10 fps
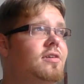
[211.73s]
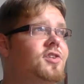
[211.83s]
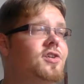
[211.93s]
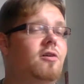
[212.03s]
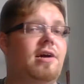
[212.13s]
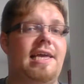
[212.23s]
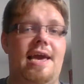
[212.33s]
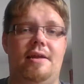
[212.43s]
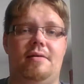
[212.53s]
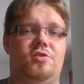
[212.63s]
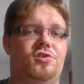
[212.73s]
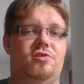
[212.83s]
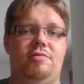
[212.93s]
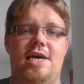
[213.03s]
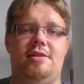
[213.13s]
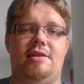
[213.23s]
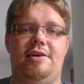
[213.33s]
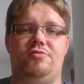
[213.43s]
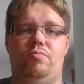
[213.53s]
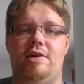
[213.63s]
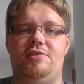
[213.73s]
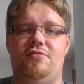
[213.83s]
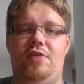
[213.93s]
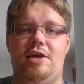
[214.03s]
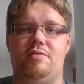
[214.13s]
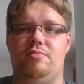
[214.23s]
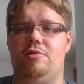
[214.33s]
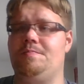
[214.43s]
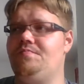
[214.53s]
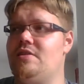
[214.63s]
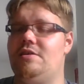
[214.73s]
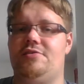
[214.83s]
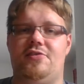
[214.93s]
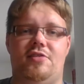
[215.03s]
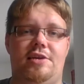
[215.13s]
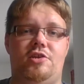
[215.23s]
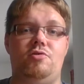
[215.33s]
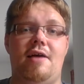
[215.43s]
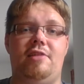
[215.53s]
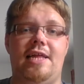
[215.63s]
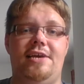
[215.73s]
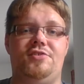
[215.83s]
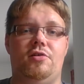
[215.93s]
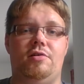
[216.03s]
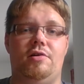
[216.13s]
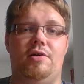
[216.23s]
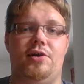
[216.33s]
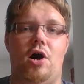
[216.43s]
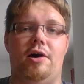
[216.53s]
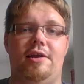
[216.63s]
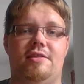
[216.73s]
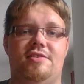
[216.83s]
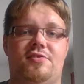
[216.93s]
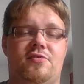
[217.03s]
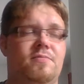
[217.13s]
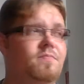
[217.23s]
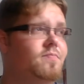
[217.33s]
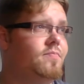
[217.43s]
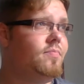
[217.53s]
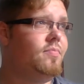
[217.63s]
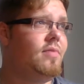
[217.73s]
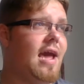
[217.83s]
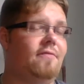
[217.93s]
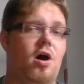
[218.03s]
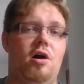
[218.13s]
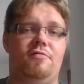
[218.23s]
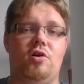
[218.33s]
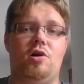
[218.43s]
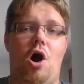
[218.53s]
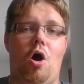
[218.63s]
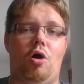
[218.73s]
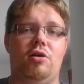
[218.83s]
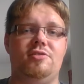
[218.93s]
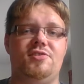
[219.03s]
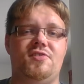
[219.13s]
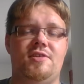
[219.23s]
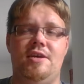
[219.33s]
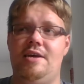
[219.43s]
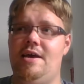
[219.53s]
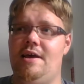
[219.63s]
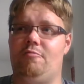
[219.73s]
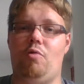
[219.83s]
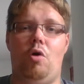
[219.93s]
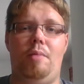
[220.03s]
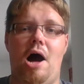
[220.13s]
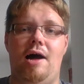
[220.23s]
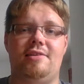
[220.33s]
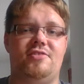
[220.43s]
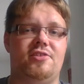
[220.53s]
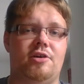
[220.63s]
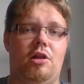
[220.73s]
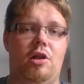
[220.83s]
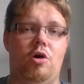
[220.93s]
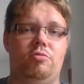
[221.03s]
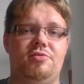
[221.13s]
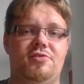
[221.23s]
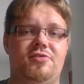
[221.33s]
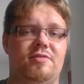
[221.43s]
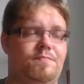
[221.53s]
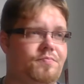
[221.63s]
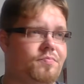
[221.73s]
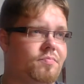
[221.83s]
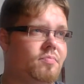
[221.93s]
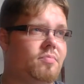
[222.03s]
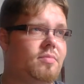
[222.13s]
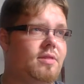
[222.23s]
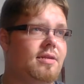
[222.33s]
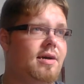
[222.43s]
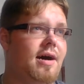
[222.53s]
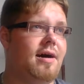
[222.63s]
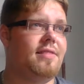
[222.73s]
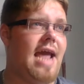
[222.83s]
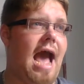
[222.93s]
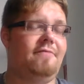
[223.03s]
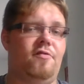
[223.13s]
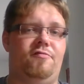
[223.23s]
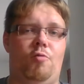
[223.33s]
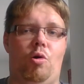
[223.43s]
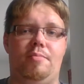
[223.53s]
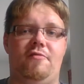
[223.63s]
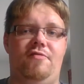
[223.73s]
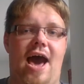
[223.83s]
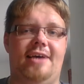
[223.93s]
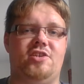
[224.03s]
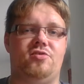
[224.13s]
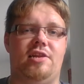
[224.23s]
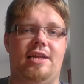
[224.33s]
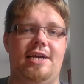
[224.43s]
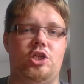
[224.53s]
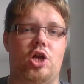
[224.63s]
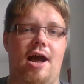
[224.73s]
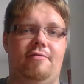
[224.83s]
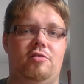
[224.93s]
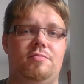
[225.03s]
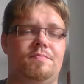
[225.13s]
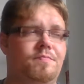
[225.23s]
So again, I'm just going down the list. What's available? So they do have laser guns. They have hover cars, robots, clones. They have a form of faster than light travel,